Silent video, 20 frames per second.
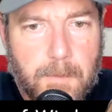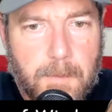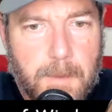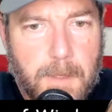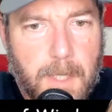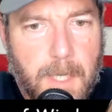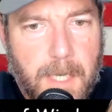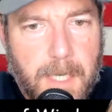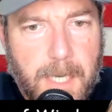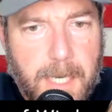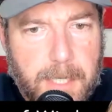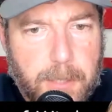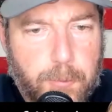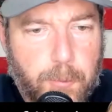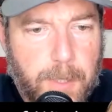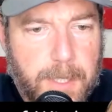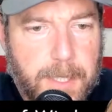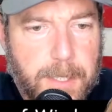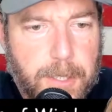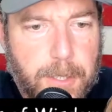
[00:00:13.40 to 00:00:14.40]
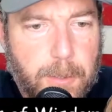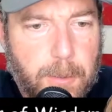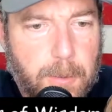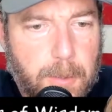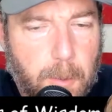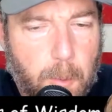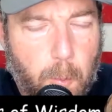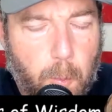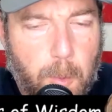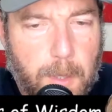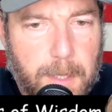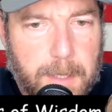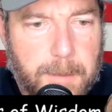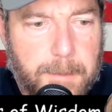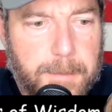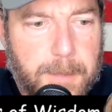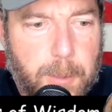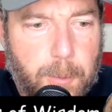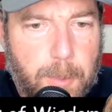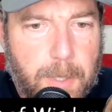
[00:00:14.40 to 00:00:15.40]
guys, Rick and Duke. Welcome
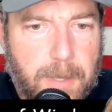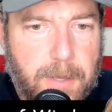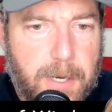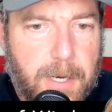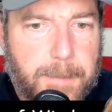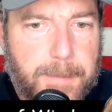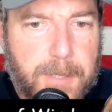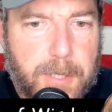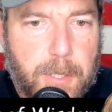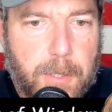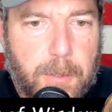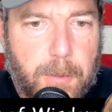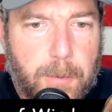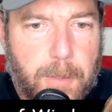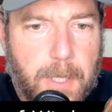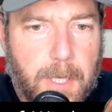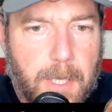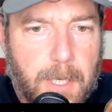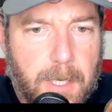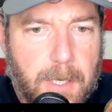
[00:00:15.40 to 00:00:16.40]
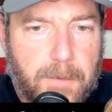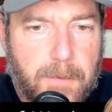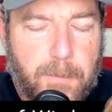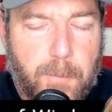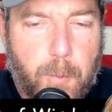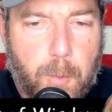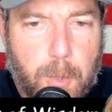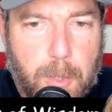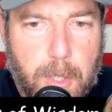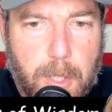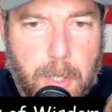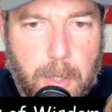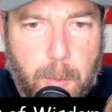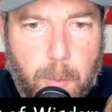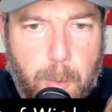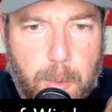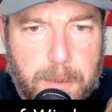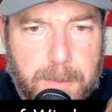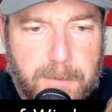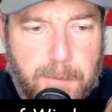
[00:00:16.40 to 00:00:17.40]
to another episode of Warhog
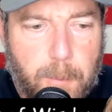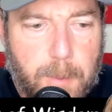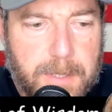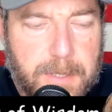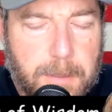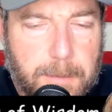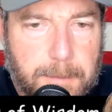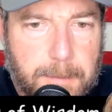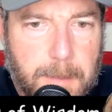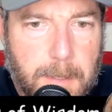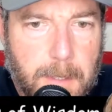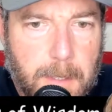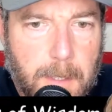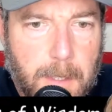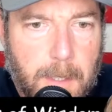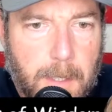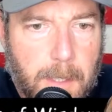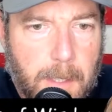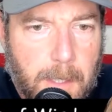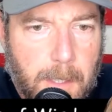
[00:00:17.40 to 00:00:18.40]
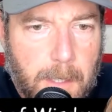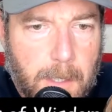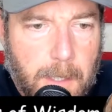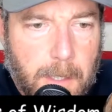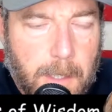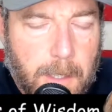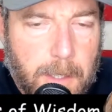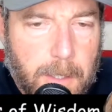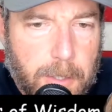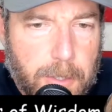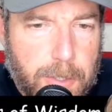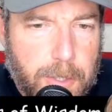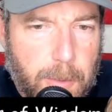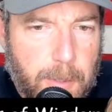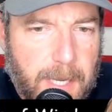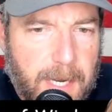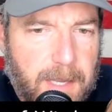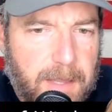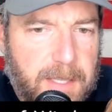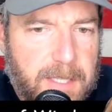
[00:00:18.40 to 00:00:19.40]
Words of Wisdom. So
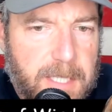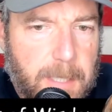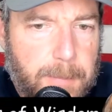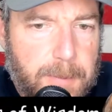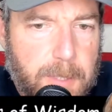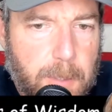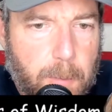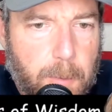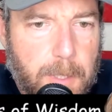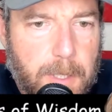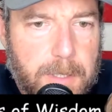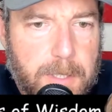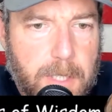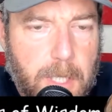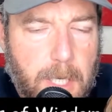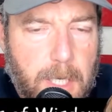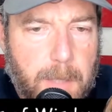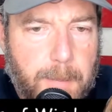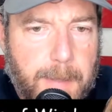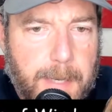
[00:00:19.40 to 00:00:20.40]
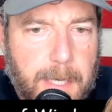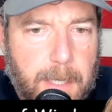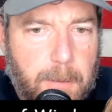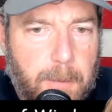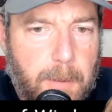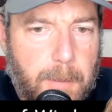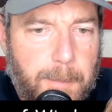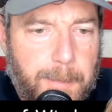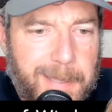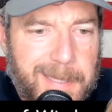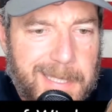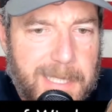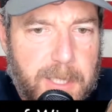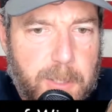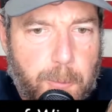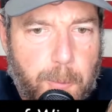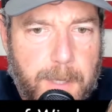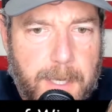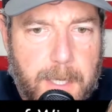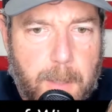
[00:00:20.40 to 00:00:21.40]
kind of in this episode, we're going to talk about Police
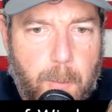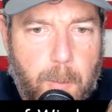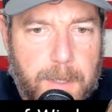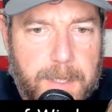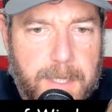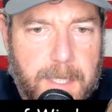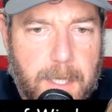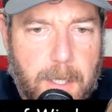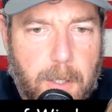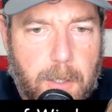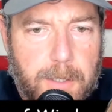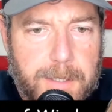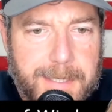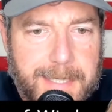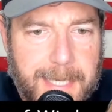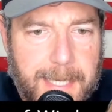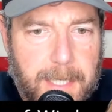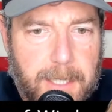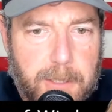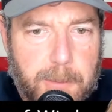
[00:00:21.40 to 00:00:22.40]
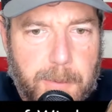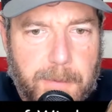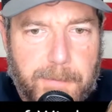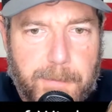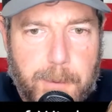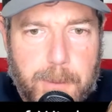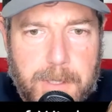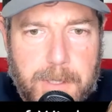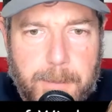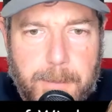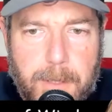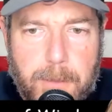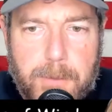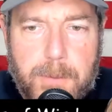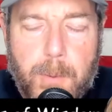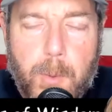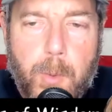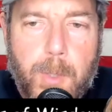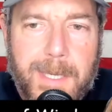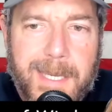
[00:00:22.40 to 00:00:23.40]
Week and what that all entails. But first, let me do some
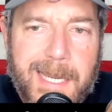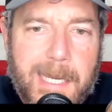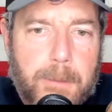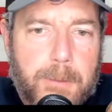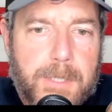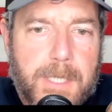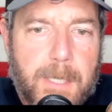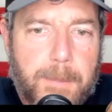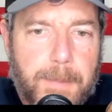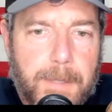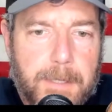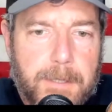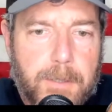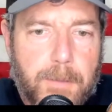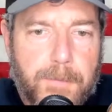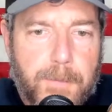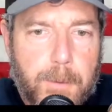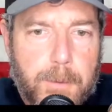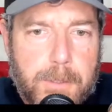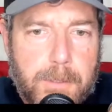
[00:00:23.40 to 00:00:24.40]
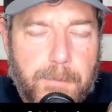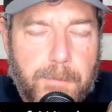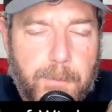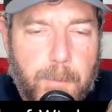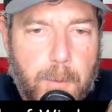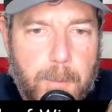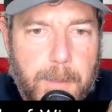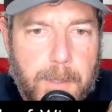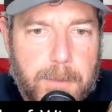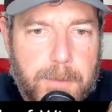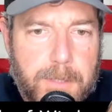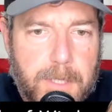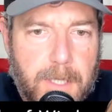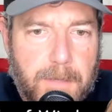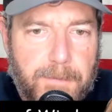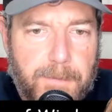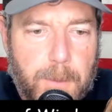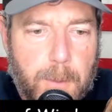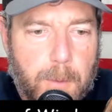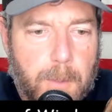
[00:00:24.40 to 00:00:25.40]
quick housekeeping. So first and foremost,
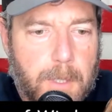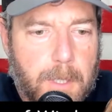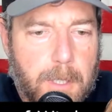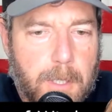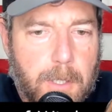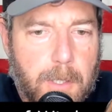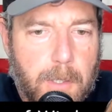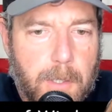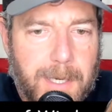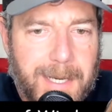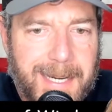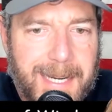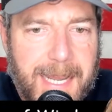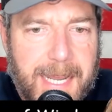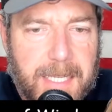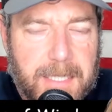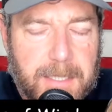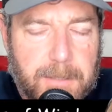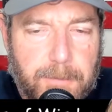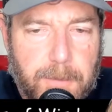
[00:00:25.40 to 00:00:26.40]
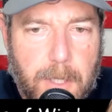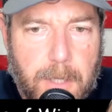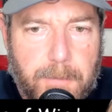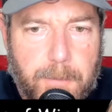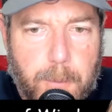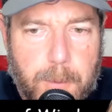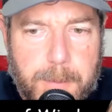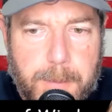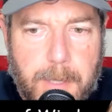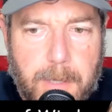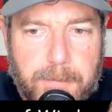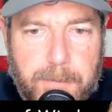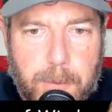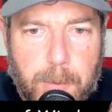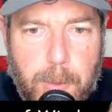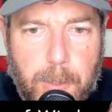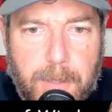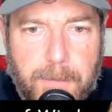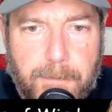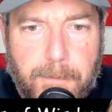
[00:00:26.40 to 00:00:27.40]
if you are an active law enforcement officer
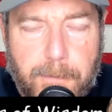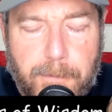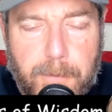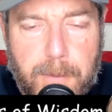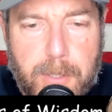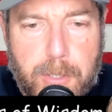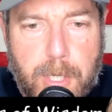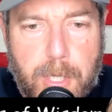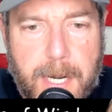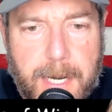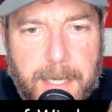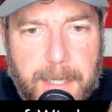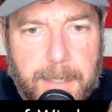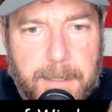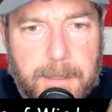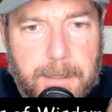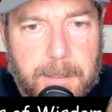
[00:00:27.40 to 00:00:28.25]
looking for free training,